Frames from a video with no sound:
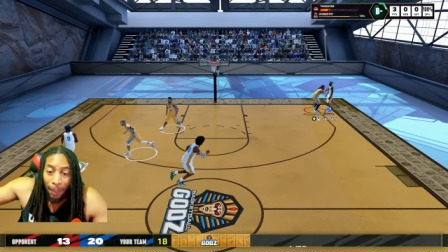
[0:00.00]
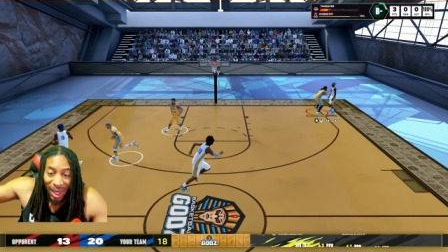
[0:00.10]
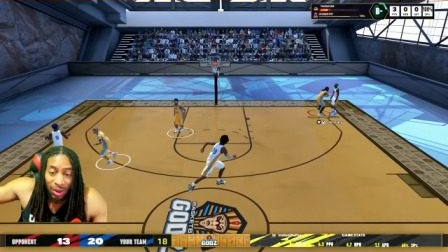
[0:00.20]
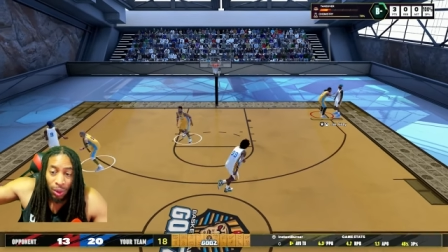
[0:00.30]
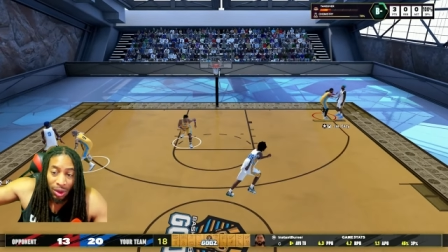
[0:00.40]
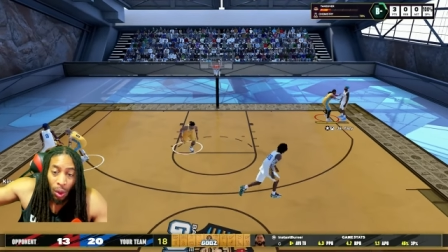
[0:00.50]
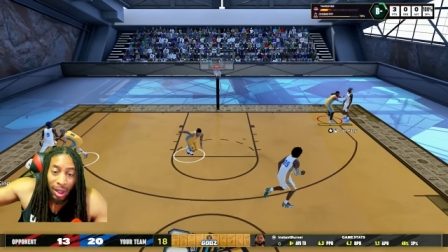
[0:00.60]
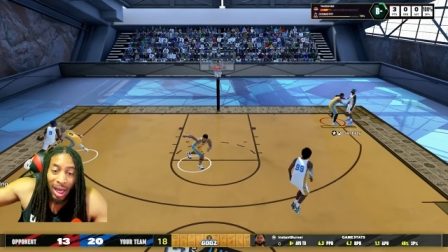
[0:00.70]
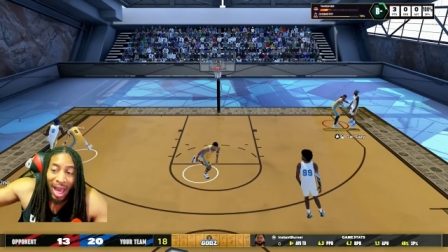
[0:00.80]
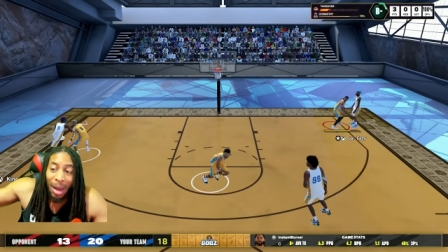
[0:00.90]
that's what's
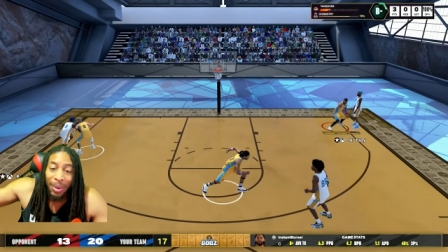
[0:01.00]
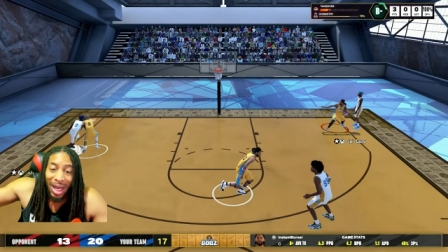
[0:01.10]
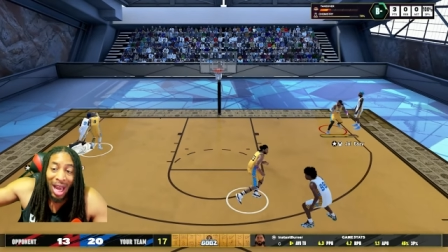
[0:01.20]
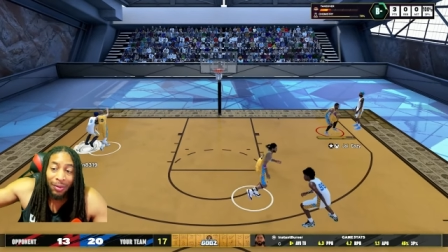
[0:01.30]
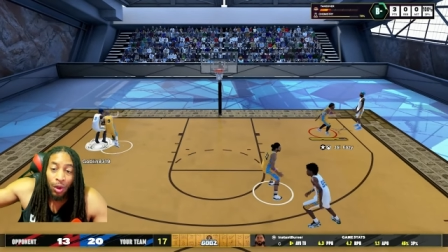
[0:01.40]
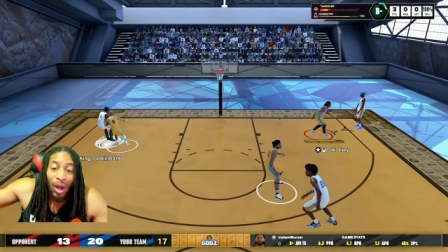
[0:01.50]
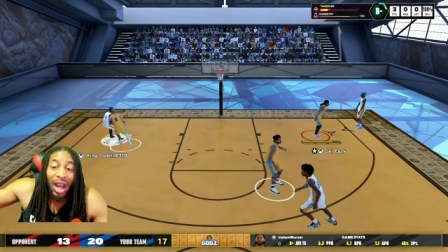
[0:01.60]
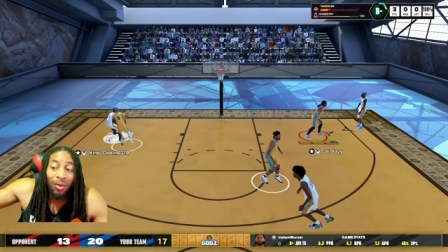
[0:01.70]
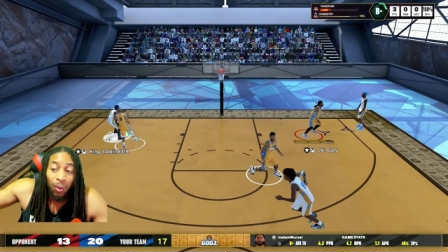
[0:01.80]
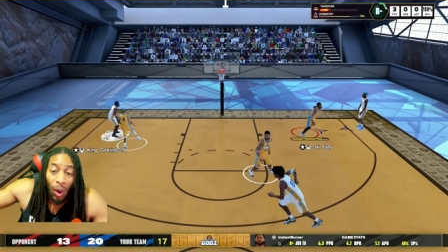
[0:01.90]
going to happen after you
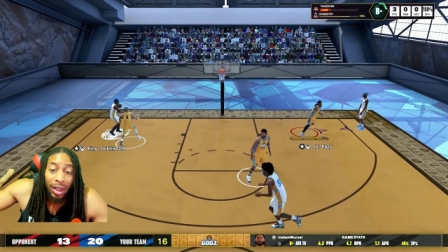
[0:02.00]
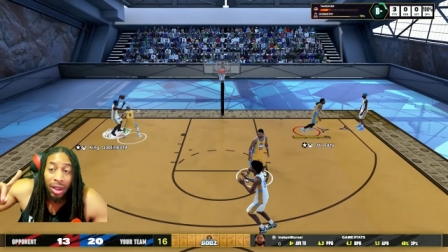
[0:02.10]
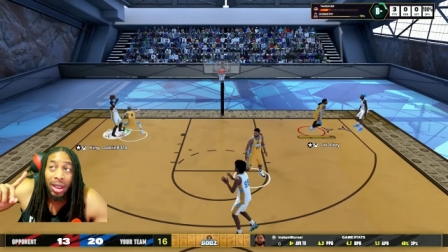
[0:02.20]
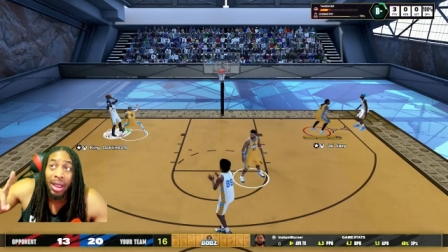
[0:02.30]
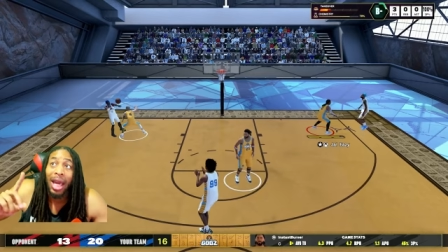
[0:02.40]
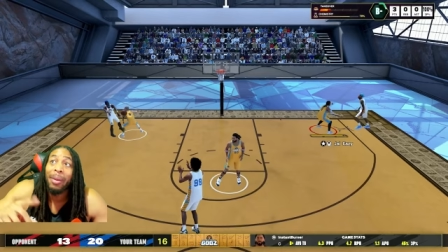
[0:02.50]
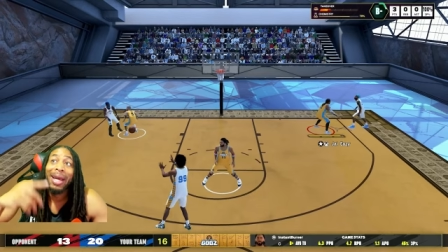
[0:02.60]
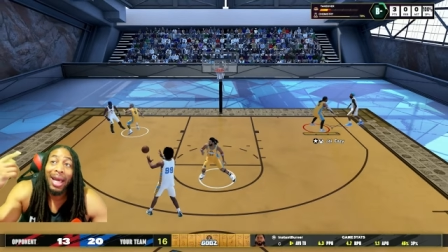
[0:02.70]
have one good game.